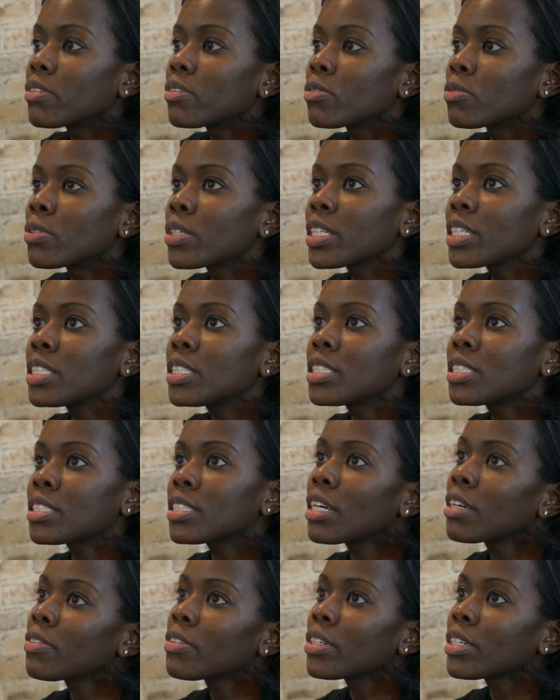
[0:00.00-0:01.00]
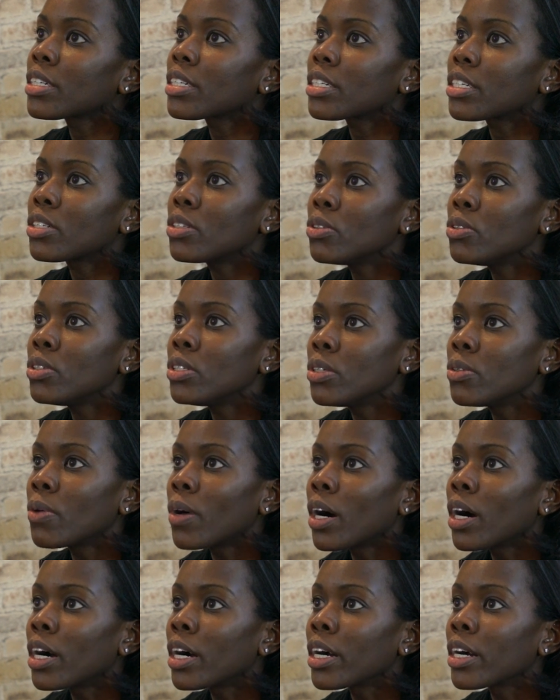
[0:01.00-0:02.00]
Really discover like who you
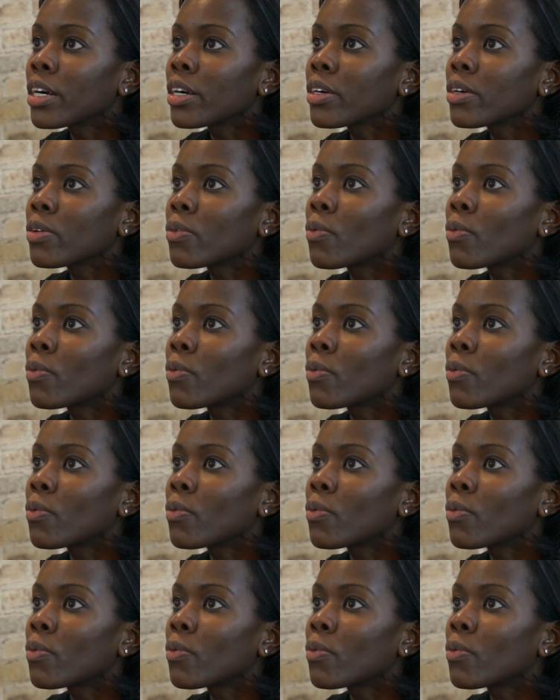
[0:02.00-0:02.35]
are,